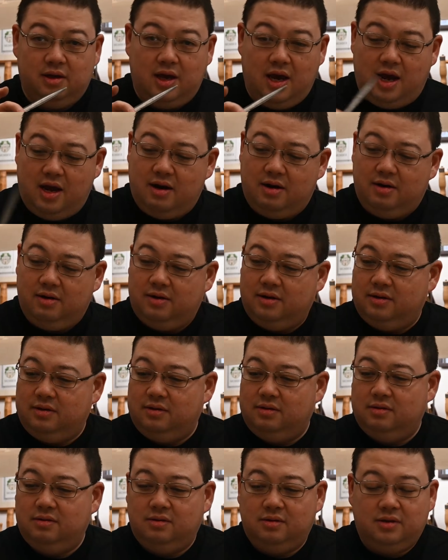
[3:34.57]
and
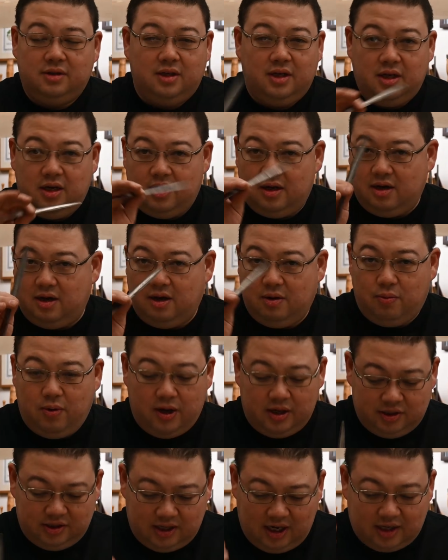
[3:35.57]
it
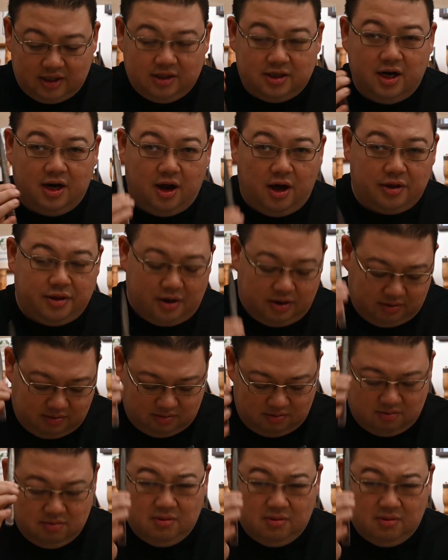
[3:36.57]
weighs next to nothing.